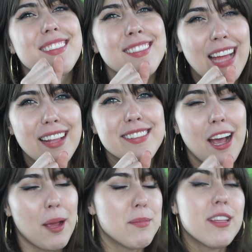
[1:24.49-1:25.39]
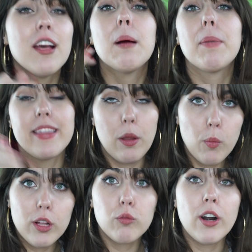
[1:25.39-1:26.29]
Sad times. But they
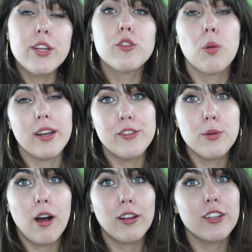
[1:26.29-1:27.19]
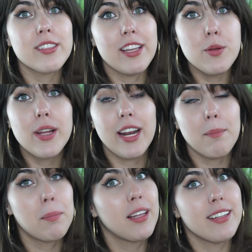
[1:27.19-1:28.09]
will run you $22 and you get
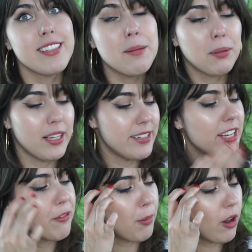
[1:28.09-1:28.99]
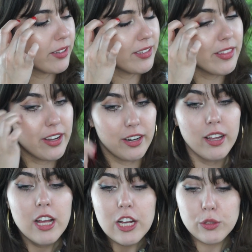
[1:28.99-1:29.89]
a plenty of product in there.